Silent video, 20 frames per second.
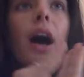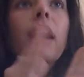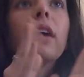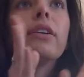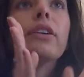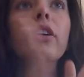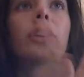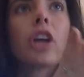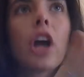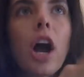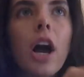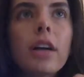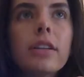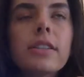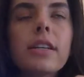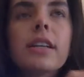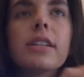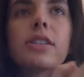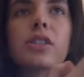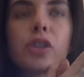Your
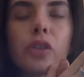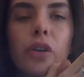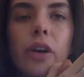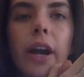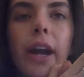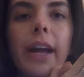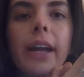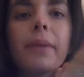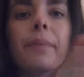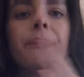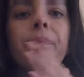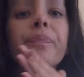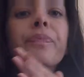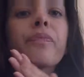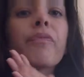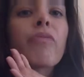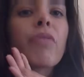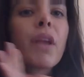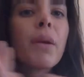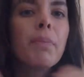content's great.
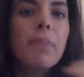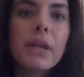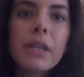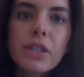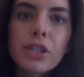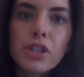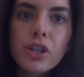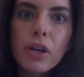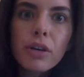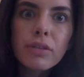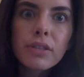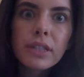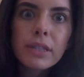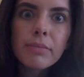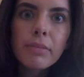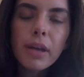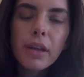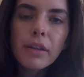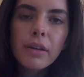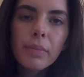But show
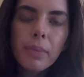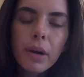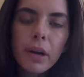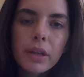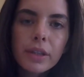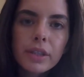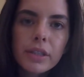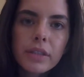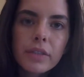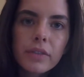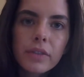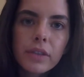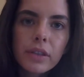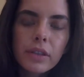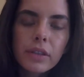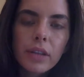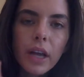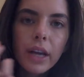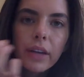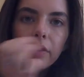some other parts of your
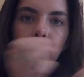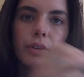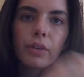life.